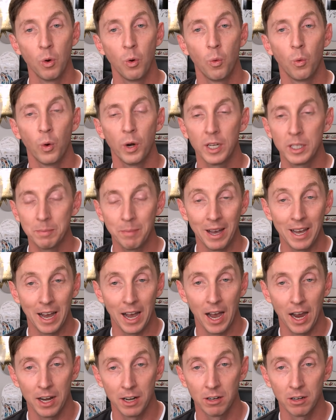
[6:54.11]
what is my
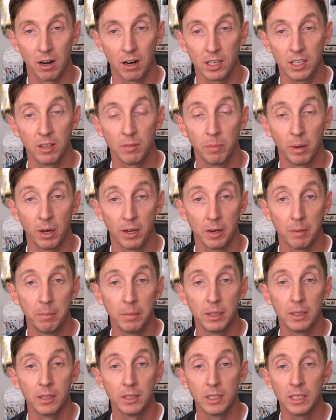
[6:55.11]
hierarchy of
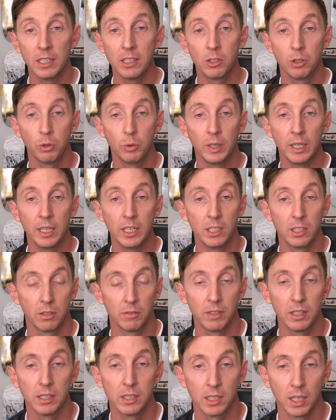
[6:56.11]
bondability to each of
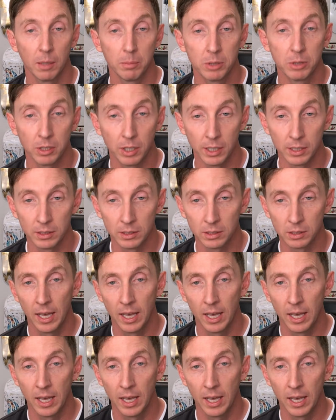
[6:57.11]
these substrates?